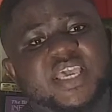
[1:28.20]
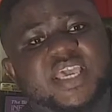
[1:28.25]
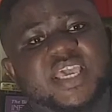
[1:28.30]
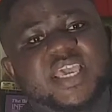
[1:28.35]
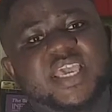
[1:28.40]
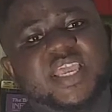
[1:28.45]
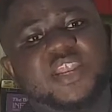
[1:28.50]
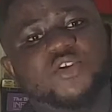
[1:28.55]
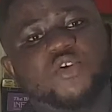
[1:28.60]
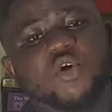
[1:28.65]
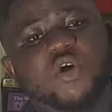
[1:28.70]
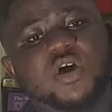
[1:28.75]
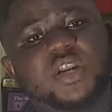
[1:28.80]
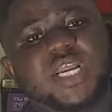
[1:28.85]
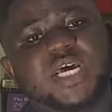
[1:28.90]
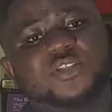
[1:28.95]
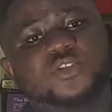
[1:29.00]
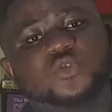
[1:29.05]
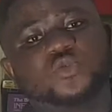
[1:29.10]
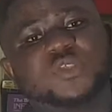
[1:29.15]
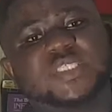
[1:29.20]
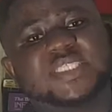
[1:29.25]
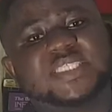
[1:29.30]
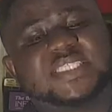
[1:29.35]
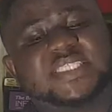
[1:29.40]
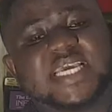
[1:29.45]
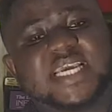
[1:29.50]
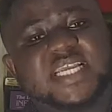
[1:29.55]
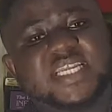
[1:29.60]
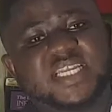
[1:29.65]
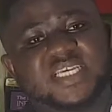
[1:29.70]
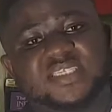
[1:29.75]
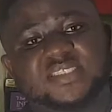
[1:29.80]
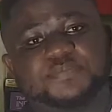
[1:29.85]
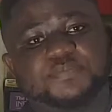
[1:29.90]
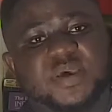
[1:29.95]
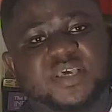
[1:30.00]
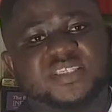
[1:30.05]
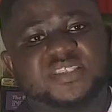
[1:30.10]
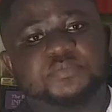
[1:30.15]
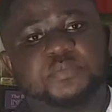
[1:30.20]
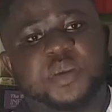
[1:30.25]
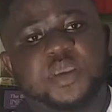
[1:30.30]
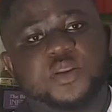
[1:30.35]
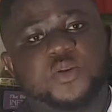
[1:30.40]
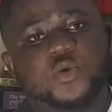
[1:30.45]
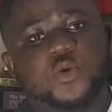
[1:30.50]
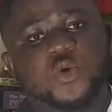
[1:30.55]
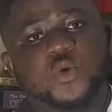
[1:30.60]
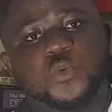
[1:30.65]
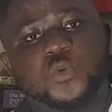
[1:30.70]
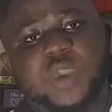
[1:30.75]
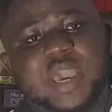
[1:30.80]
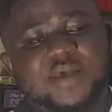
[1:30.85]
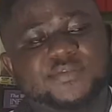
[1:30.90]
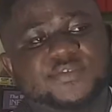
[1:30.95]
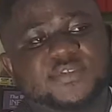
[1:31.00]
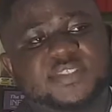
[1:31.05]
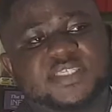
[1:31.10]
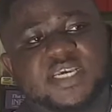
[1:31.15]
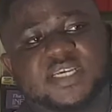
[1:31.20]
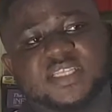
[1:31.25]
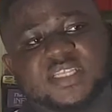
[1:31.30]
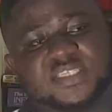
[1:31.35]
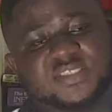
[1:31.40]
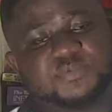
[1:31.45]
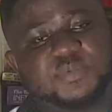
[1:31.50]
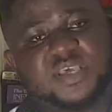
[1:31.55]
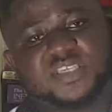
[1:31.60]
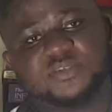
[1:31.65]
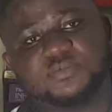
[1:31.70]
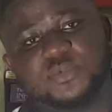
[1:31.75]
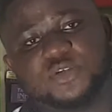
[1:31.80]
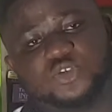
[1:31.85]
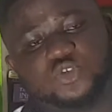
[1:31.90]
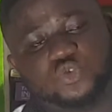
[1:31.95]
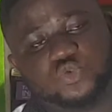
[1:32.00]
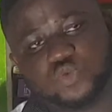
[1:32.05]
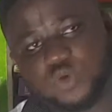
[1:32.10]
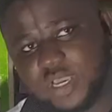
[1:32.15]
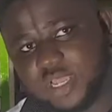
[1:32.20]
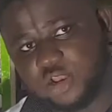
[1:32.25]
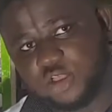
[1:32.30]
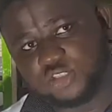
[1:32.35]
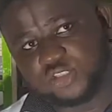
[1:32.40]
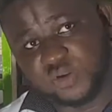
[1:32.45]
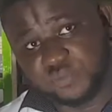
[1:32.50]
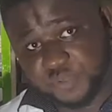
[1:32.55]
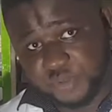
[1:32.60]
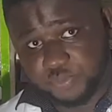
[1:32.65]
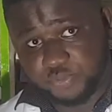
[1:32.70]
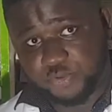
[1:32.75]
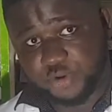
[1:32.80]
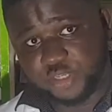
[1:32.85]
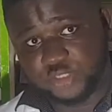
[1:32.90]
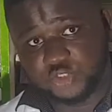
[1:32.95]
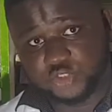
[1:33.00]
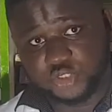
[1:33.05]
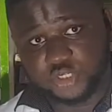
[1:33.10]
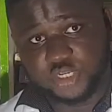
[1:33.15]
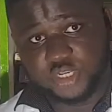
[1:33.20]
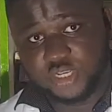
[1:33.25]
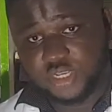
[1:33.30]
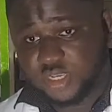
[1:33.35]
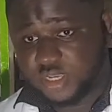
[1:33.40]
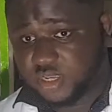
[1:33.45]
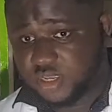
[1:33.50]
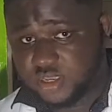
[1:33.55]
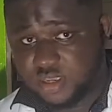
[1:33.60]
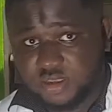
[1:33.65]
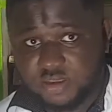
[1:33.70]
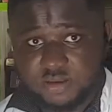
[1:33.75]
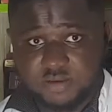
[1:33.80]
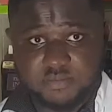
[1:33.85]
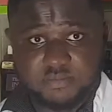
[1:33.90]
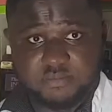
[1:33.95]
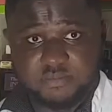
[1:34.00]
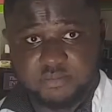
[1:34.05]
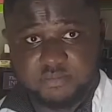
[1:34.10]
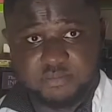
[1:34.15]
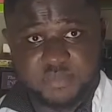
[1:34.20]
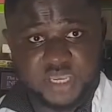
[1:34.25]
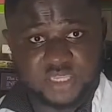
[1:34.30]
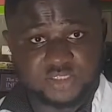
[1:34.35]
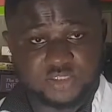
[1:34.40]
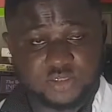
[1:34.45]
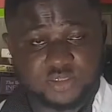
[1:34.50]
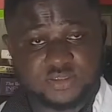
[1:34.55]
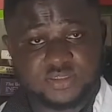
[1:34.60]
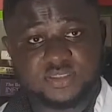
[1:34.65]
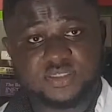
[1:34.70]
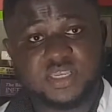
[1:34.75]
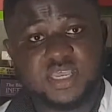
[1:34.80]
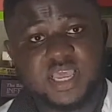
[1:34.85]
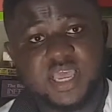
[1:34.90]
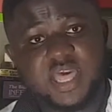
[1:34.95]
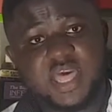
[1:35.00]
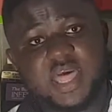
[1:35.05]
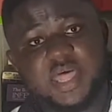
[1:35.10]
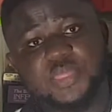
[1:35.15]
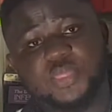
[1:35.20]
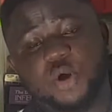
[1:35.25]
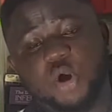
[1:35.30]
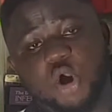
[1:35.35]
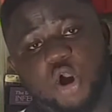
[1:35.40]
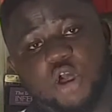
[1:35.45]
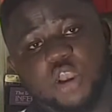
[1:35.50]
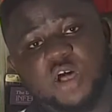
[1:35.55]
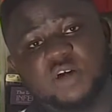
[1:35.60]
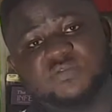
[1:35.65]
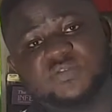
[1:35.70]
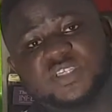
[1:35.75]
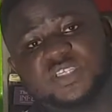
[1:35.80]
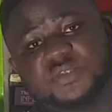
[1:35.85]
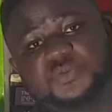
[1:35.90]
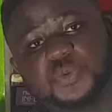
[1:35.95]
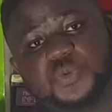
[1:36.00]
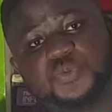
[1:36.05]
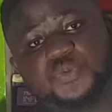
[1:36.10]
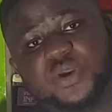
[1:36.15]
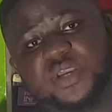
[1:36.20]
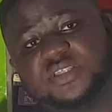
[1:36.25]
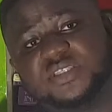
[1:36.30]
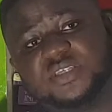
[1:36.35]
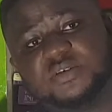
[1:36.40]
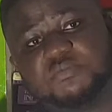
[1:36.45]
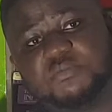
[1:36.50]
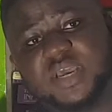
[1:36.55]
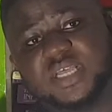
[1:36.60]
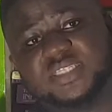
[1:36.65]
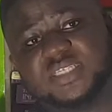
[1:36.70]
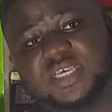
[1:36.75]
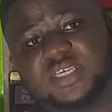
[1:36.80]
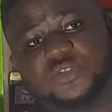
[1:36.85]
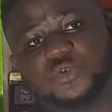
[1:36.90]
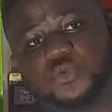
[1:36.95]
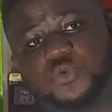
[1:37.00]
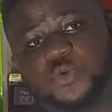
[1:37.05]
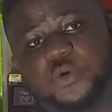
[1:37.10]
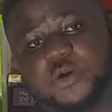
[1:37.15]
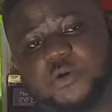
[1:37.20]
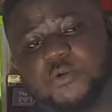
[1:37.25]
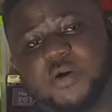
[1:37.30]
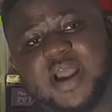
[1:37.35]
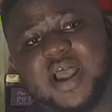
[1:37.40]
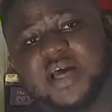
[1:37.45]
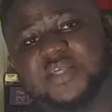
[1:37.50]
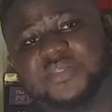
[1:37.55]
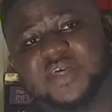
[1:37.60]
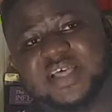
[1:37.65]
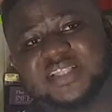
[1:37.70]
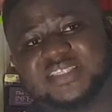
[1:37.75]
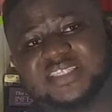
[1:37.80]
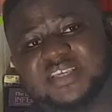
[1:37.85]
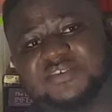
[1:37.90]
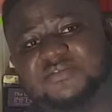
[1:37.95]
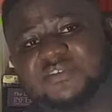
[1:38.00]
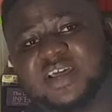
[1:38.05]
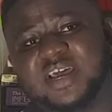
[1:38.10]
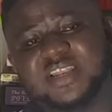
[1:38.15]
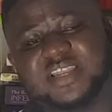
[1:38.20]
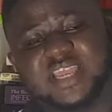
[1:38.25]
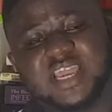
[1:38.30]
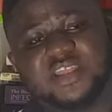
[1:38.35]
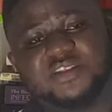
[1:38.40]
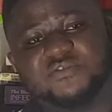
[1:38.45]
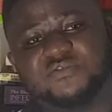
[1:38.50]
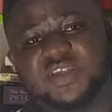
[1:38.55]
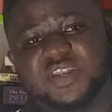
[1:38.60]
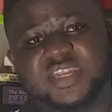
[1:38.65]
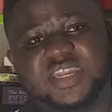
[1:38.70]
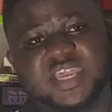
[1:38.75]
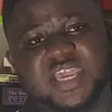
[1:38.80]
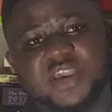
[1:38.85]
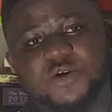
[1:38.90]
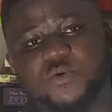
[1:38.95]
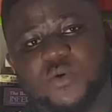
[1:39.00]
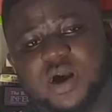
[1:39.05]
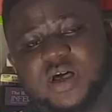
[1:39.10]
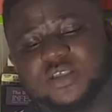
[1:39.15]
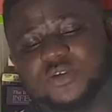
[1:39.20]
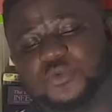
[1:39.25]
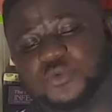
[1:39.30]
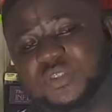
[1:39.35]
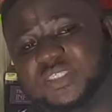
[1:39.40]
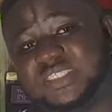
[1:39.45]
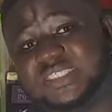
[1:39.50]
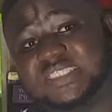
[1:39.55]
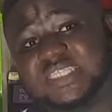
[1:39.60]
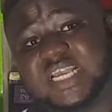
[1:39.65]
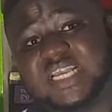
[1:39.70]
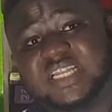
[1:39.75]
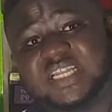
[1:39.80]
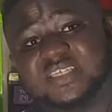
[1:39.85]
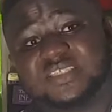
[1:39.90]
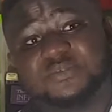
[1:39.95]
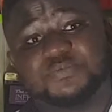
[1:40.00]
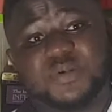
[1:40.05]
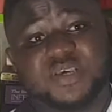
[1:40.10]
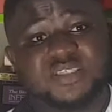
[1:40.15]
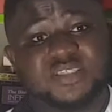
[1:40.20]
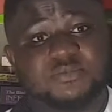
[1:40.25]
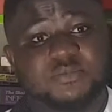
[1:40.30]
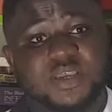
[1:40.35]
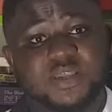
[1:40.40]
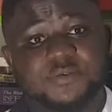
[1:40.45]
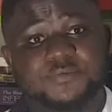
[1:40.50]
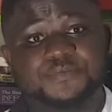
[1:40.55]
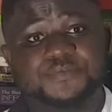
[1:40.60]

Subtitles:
in order to stain the specimen, we have to take the specimen through a lot of preparatory methods. And all of these preparatory methods will require that even at the end of the day, while we stain the specimen,